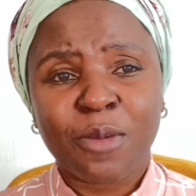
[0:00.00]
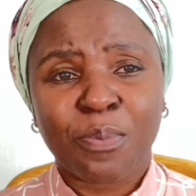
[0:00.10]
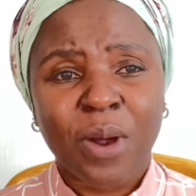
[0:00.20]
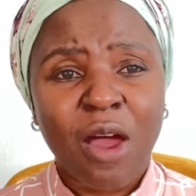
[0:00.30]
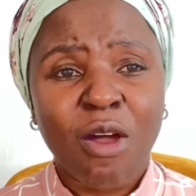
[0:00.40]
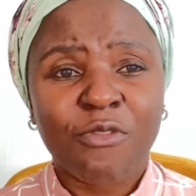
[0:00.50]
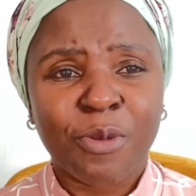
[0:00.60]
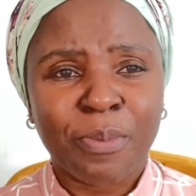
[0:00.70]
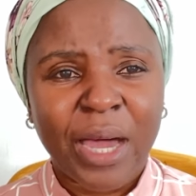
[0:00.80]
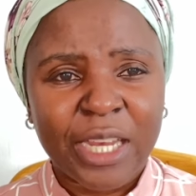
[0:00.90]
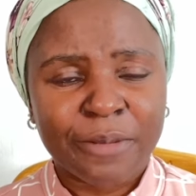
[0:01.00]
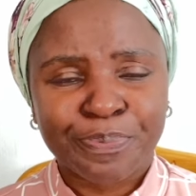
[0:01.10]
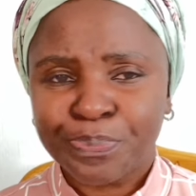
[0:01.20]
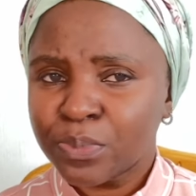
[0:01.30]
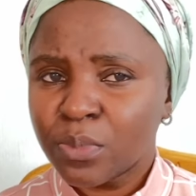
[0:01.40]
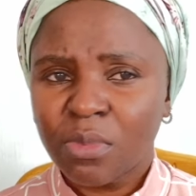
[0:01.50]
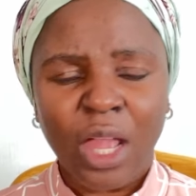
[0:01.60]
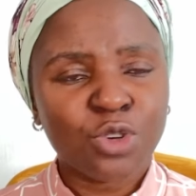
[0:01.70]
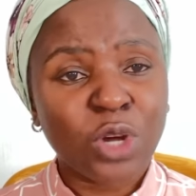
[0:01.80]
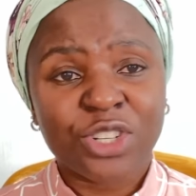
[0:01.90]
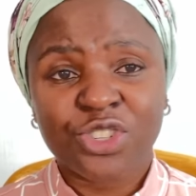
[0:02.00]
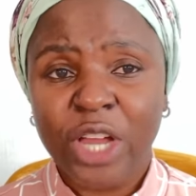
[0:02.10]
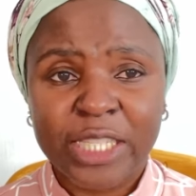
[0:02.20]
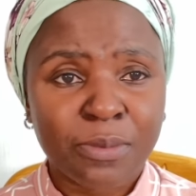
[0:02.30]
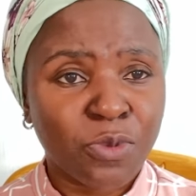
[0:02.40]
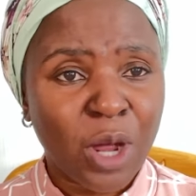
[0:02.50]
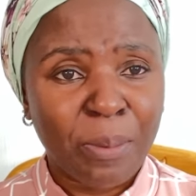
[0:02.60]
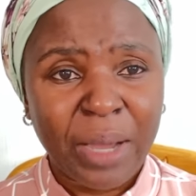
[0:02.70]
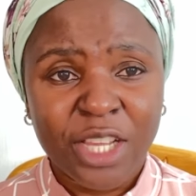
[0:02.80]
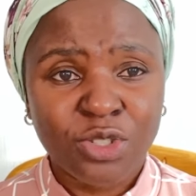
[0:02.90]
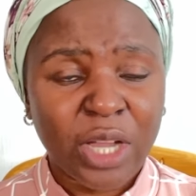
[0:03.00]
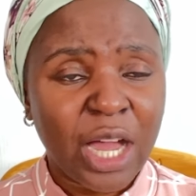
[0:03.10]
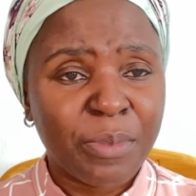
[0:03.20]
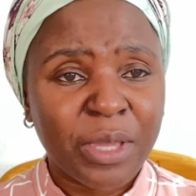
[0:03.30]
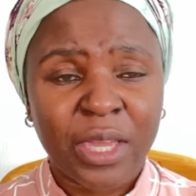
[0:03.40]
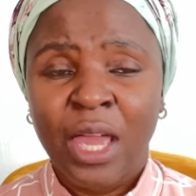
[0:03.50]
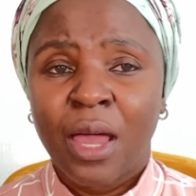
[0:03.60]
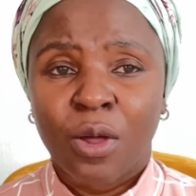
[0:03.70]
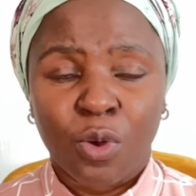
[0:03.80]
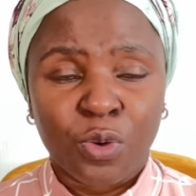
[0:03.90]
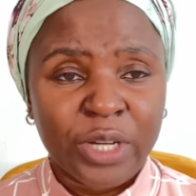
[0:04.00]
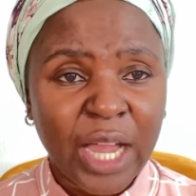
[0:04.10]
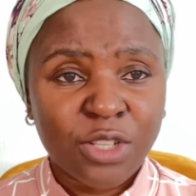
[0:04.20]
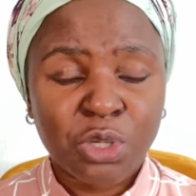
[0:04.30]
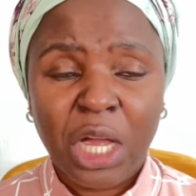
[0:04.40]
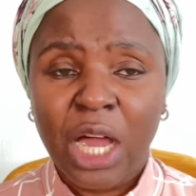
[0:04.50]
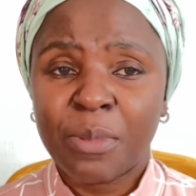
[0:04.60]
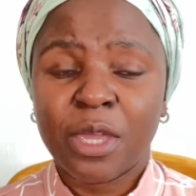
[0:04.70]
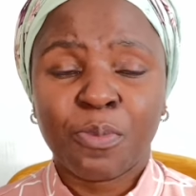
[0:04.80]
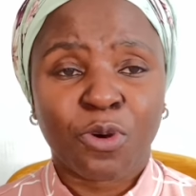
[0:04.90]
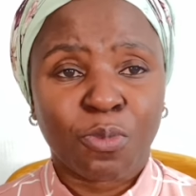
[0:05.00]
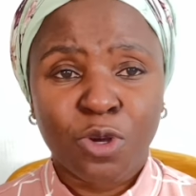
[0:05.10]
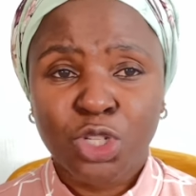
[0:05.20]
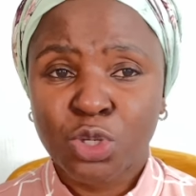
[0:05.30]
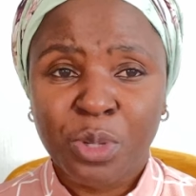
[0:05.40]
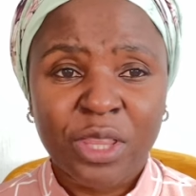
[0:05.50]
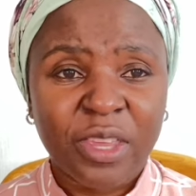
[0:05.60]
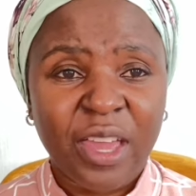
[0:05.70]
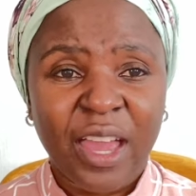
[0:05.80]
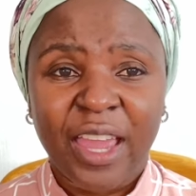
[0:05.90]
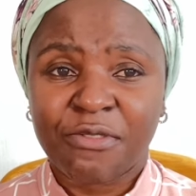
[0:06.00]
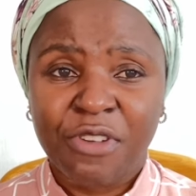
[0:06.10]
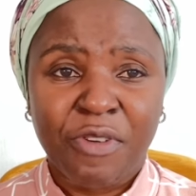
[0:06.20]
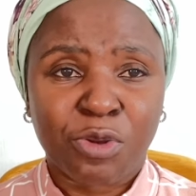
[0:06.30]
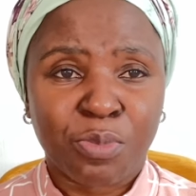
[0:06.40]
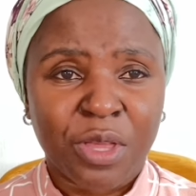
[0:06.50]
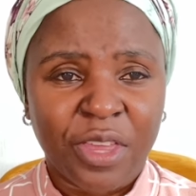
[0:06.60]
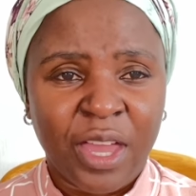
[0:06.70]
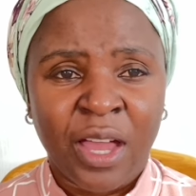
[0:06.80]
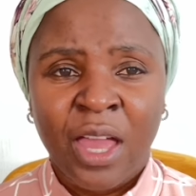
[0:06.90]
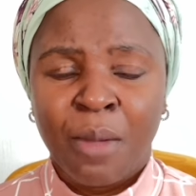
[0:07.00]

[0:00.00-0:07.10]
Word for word: power of the money to attract more money to come in, good luck to come in, promotion to be there, and favor to be there.